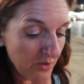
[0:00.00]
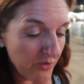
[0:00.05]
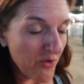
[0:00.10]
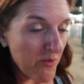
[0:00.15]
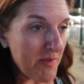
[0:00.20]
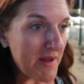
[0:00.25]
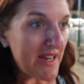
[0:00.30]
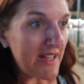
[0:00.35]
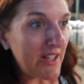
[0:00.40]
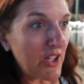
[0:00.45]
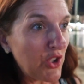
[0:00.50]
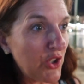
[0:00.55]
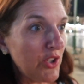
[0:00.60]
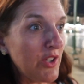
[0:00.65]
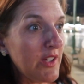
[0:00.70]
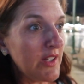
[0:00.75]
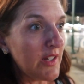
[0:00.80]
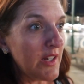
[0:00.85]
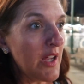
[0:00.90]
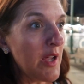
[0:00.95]
for being a
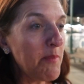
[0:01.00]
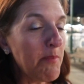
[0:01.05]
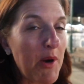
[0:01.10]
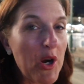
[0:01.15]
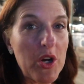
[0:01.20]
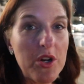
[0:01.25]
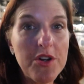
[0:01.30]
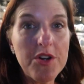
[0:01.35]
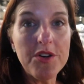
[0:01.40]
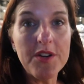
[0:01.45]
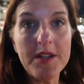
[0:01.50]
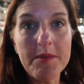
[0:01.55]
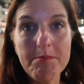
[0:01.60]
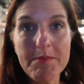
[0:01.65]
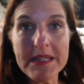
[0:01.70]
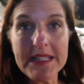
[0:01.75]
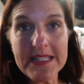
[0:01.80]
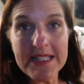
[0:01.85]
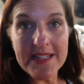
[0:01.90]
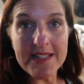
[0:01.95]
good partner in
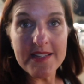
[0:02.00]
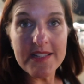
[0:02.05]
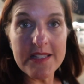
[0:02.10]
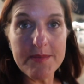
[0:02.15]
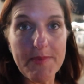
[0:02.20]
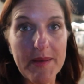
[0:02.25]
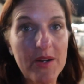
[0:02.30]
business,